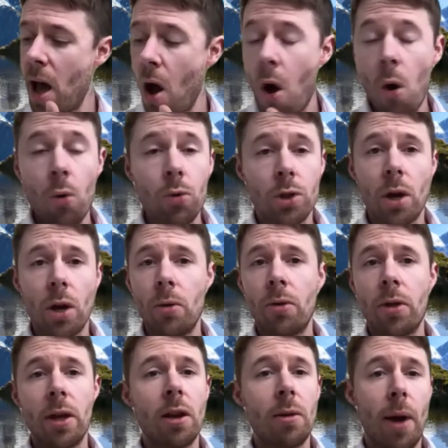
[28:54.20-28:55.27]
Also
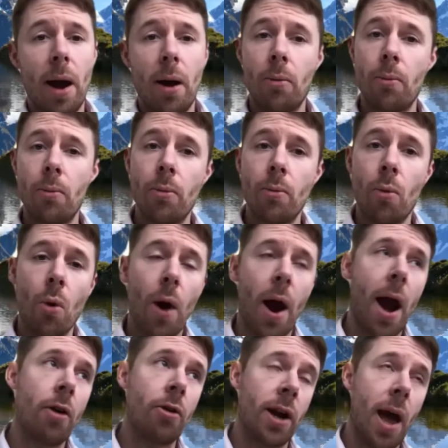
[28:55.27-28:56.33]
thinking about more
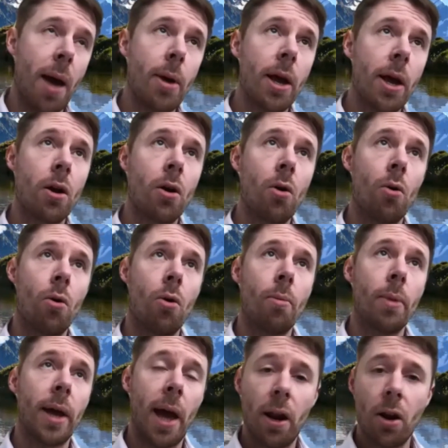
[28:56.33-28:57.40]
aerodynamic or
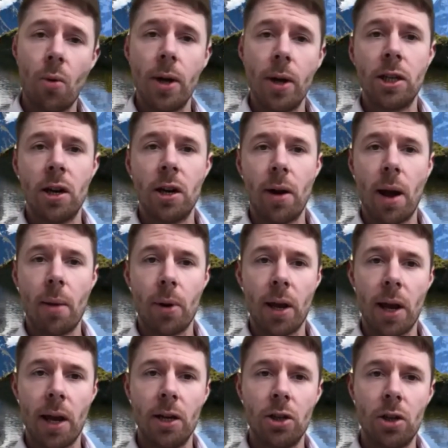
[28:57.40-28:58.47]
mechanical engineering
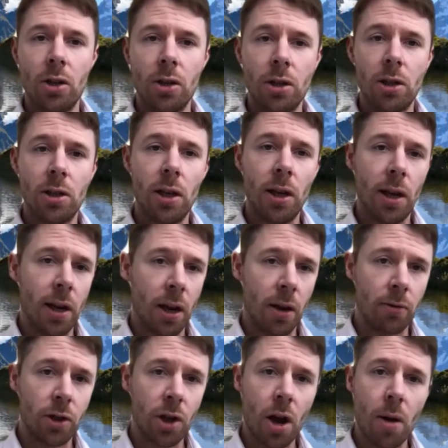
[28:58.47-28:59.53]
applications, sealing of
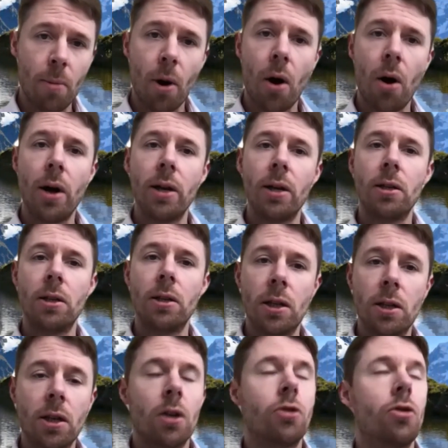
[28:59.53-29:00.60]
turbines,
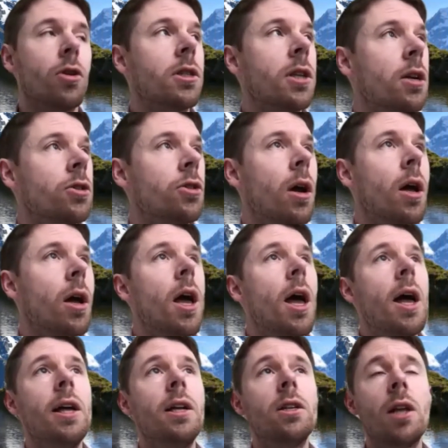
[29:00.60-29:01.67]
etc., etc.
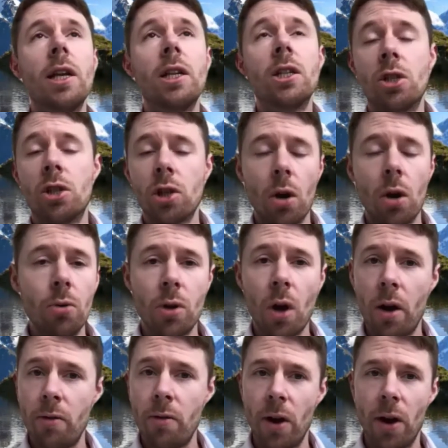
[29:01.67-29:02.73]
It's so
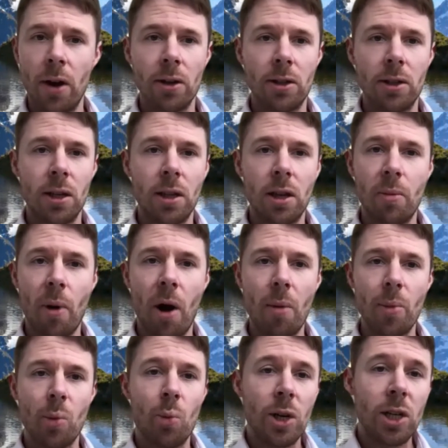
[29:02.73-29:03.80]
diverse in the
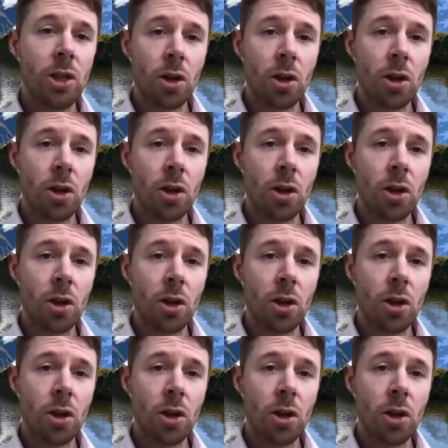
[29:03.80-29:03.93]
department, which is a